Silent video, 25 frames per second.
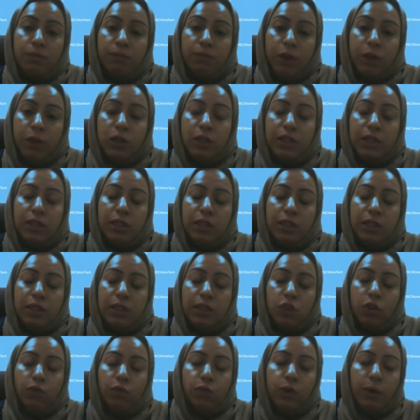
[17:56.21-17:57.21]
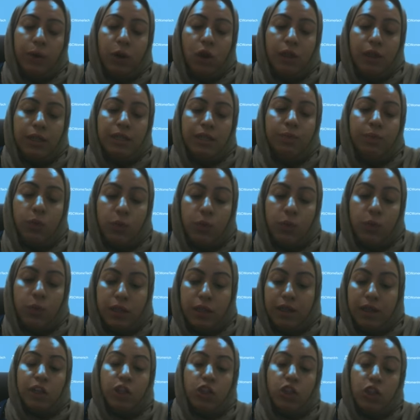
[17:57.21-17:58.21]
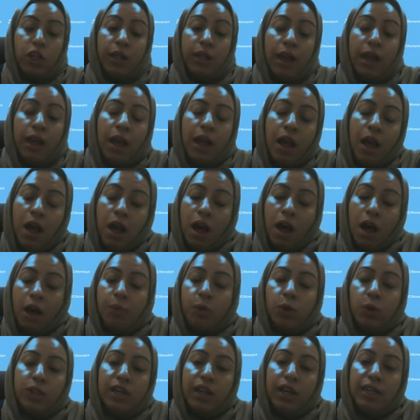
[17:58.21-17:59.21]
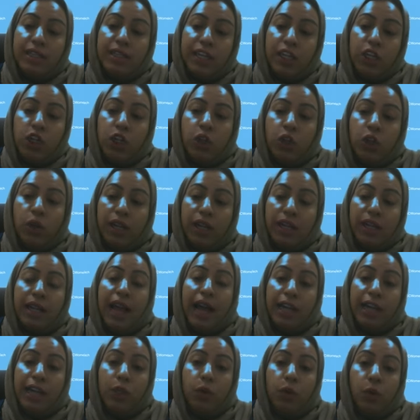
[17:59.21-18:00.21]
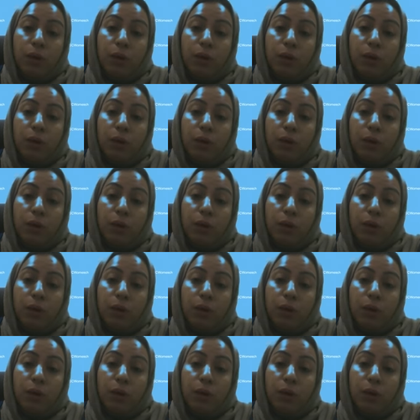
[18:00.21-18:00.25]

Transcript: because it's a software, we call it amortization on an annual